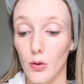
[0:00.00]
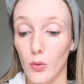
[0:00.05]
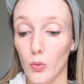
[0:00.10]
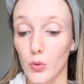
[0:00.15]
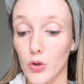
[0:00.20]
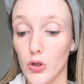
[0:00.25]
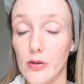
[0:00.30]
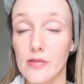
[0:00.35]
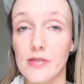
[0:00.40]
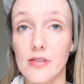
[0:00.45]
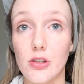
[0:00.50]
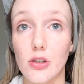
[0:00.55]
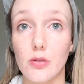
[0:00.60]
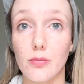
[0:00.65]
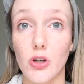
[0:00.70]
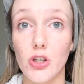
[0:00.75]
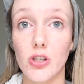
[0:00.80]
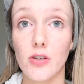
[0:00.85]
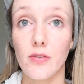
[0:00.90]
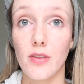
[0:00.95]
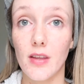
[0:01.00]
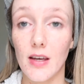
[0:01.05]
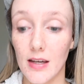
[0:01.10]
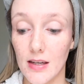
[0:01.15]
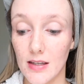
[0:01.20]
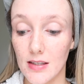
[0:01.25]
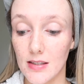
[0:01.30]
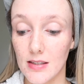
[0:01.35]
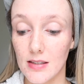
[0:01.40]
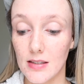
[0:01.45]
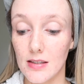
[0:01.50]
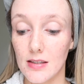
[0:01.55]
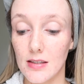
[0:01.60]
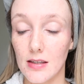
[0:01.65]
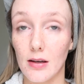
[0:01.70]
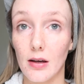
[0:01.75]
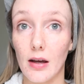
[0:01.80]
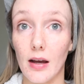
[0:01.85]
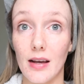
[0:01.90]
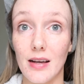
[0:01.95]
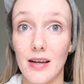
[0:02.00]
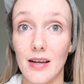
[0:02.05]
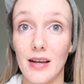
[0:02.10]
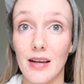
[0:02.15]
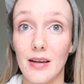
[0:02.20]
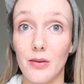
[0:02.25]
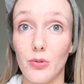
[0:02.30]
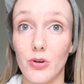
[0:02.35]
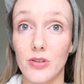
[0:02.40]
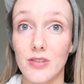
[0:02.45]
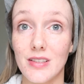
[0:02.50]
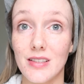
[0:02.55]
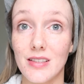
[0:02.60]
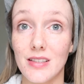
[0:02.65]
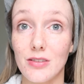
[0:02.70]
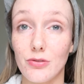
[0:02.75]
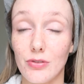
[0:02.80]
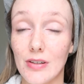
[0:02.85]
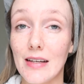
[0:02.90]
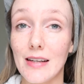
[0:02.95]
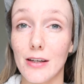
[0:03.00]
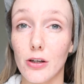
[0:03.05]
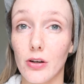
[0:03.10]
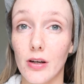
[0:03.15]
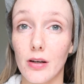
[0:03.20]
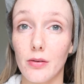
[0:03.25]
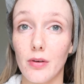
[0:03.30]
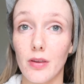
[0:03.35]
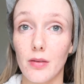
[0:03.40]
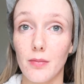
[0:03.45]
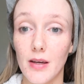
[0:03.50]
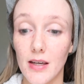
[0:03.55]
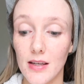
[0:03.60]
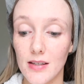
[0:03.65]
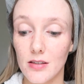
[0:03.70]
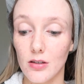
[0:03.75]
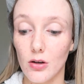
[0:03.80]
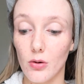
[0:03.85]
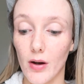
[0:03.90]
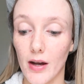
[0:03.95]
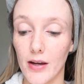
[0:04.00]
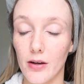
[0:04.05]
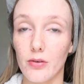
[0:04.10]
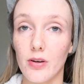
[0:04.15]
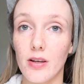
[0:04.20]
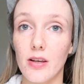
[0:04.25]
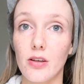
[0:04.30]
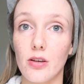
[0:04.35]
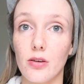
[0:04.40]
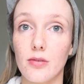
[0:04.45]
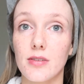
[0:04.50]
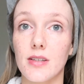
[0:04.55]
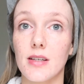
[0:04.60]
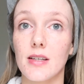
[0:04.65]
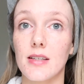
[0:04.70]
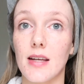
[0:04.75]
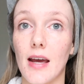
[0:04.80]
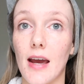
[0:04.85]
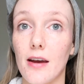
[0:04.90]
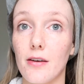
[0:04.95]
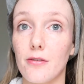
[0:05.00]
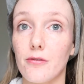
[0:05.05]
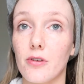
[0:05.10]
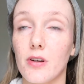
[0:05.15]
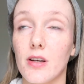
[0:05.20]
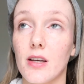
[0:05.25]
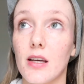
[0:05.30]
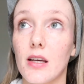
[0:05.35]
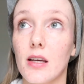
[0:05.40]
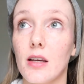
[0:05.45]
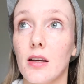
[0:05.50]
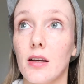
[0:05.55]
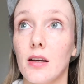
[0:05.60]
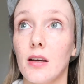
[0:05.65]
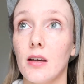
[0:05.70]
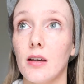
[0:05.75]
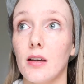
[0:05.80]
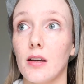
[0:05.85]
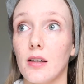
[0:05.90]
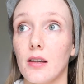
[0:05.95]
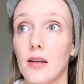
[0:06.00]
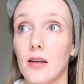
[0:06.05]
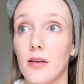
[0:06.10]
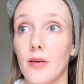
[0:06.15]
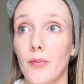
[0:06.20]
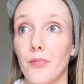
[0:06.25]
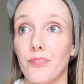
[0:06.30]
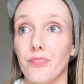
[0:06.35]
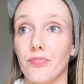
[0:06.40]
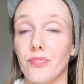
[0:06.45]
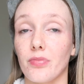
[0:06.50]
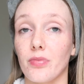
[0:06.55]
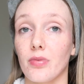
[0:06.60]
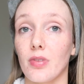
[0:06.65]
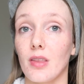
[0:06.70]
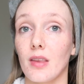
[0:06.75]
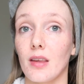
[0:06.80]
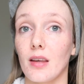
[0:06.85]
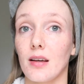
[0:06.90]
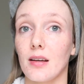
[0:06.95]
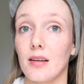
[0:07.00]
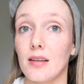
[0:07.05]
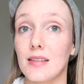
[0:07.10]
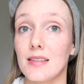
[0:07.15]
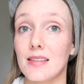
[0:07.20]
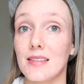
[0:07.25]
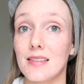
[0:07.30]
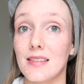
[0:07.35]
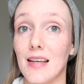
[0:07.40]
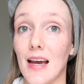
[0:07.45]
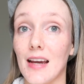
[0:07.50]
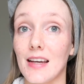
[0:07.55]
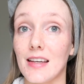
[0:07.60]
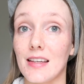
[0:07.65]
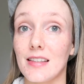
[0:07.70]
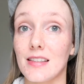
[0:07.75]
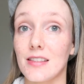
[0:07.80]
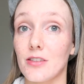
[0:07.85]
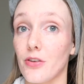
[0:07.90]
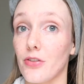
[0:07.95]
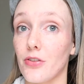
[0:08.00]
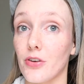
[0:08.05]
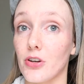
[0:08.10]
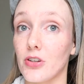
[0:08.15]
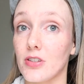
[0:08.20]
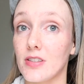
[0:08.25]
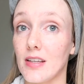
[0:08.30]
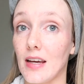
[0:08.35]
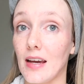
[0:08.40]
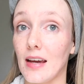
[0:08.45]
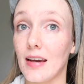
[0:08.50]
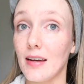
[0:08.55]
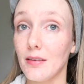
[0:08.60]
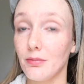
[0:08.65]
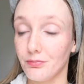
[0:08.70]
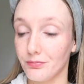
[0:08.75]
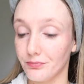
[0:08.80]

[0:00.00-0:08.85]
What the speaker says: using too much of this, it wasn't really agreeing with me. So I only use it every second or third day.